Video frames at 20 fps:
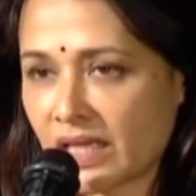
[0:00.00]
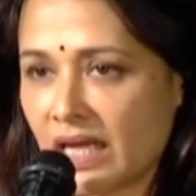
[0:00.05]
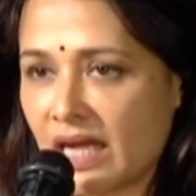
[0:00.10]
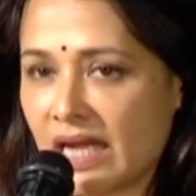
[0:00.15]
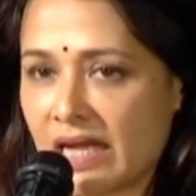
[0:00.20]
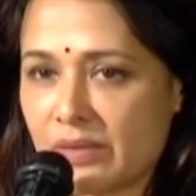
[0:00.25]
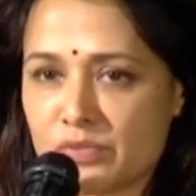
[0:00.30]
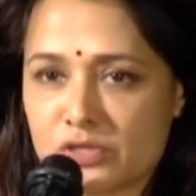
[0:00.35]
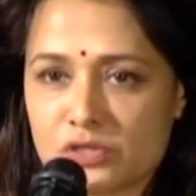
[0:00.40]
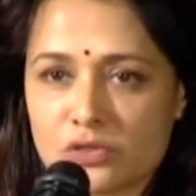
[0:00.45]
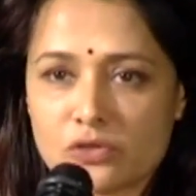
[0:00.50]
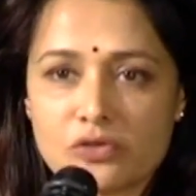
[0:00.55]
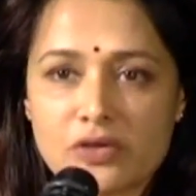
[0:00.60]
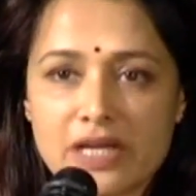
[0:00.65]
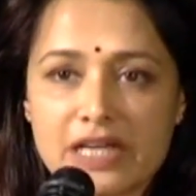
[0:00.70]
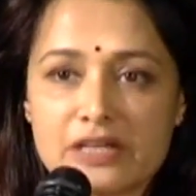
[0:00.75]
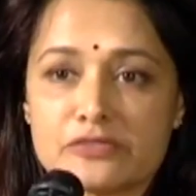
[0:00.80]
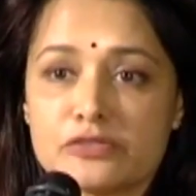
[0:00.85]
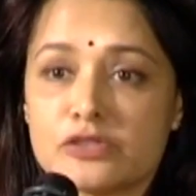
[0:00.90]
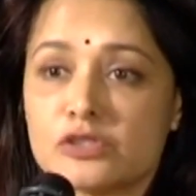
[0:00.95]
I am so
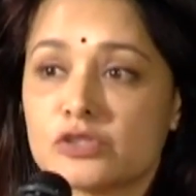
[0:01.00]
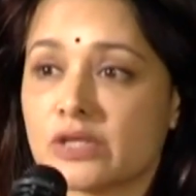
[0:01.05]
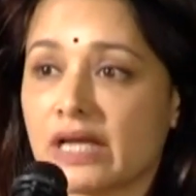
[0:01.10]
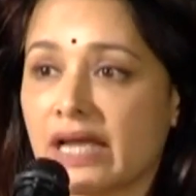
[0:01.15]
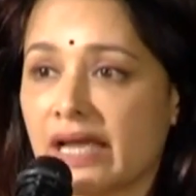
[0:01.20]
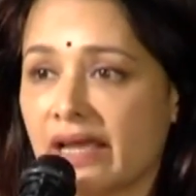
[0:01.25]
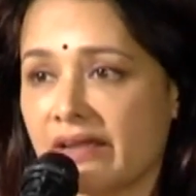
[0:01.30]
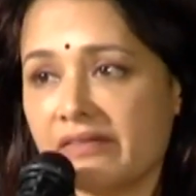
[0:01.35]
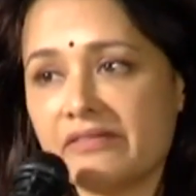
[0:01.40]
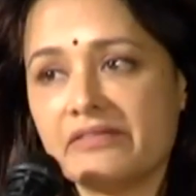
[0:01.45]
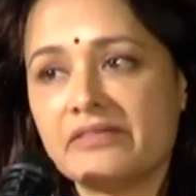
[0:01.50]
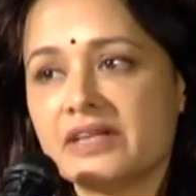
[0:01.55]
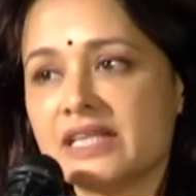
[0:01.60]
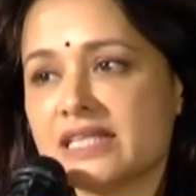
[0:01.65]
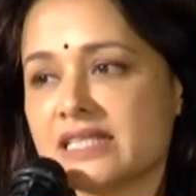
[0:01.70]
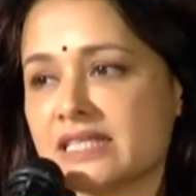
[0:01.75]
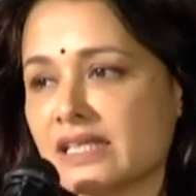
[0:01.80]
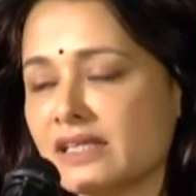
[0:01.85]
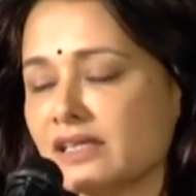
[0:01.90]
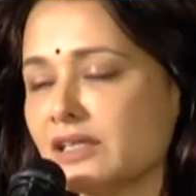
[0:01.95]
grateful to every
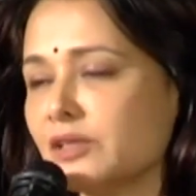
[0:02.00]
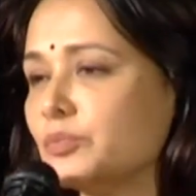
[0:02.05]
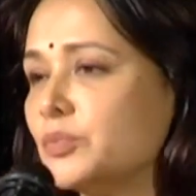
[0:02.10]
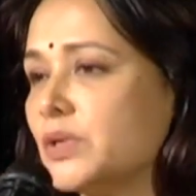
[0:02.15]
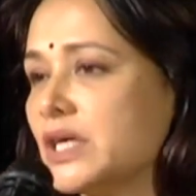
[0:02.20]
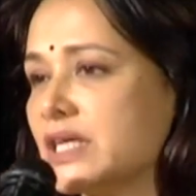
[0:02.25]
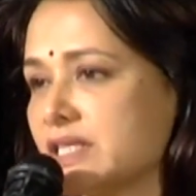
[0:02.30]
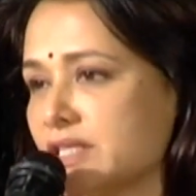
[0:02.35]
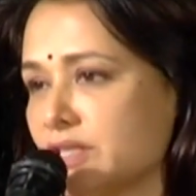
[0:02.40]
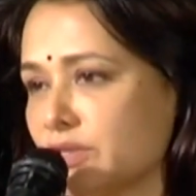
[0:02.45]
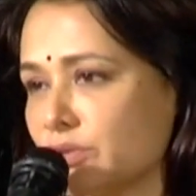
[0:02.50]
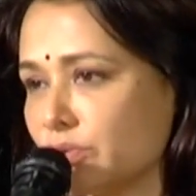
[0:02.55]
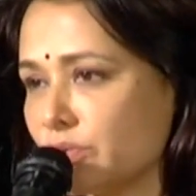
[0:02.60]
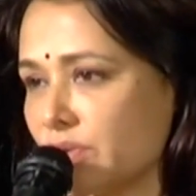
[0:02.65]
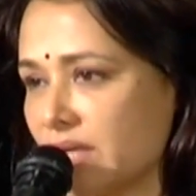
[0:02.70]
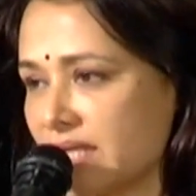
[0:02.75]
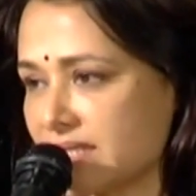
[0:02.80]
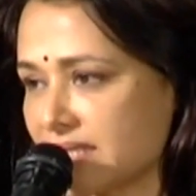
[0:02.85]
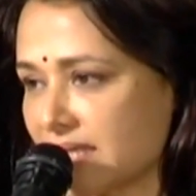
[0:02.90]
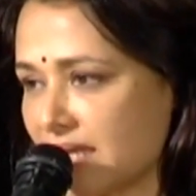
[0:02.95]
single person who
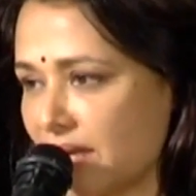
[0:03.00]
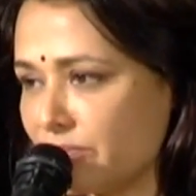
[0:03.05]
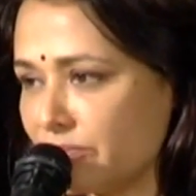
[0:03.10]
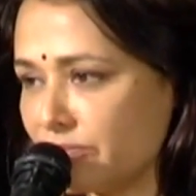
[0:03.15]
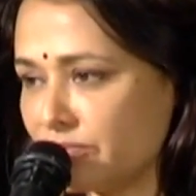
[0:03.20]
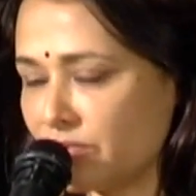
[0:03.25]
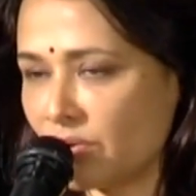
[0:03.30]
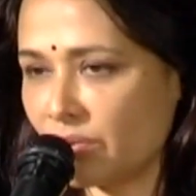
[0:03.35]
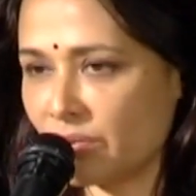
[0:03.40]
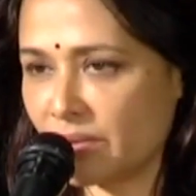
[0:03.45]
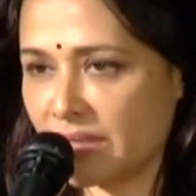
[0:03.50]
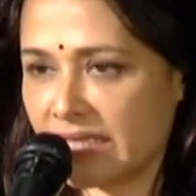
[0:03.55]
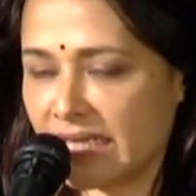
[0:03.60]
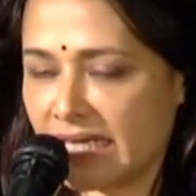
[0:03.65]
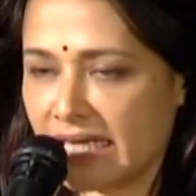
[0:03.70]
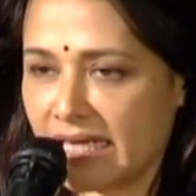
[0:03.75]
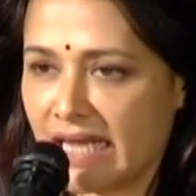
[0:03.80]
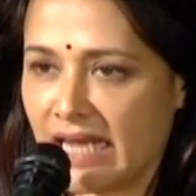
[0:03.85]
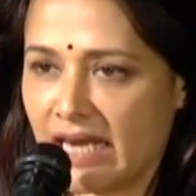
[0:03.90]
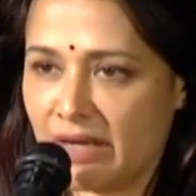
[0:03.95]
has come forward
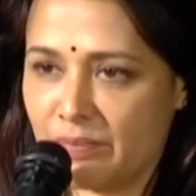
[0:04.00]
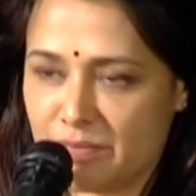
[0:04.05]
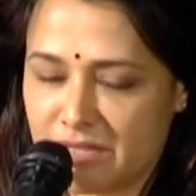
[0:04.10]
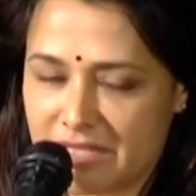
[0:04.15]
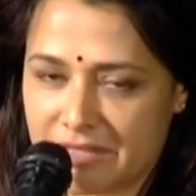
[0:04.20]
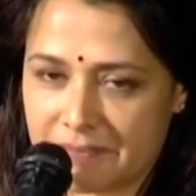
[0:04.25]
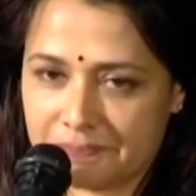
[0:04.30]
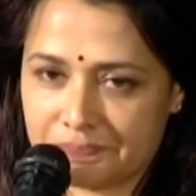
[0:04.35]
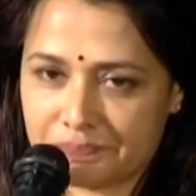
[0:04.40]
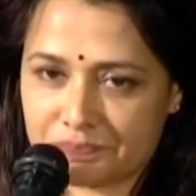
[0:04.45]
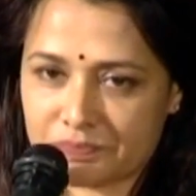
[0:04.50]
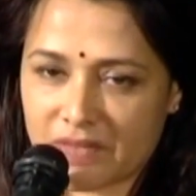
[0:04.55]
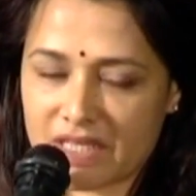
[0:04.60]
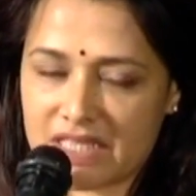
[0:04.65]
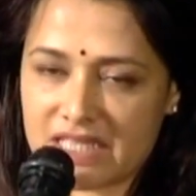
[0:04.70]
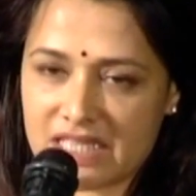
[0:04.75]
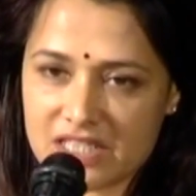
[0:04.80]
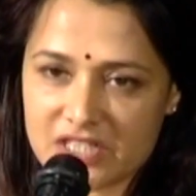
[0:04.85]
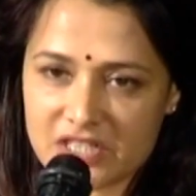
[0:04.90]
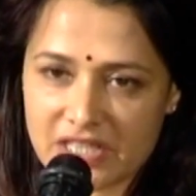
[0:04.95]
and helped
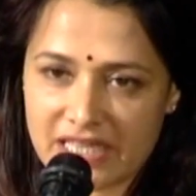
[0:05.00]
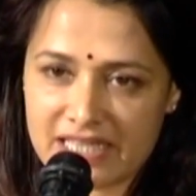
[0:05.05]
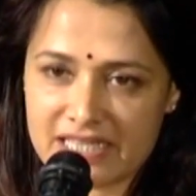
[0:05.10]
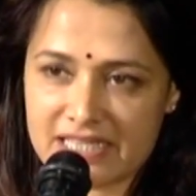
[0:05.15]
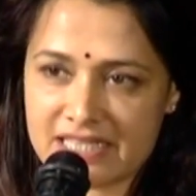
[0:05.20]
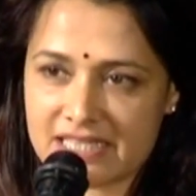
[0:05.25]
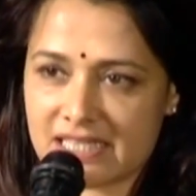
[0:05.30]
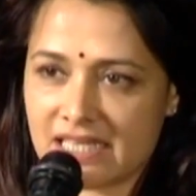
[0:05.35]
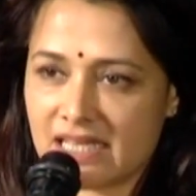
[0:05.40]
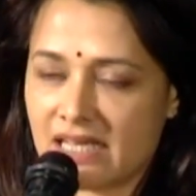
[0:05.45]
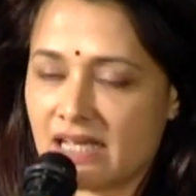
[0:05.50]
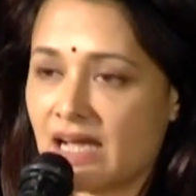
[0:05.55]
Teach-Aids.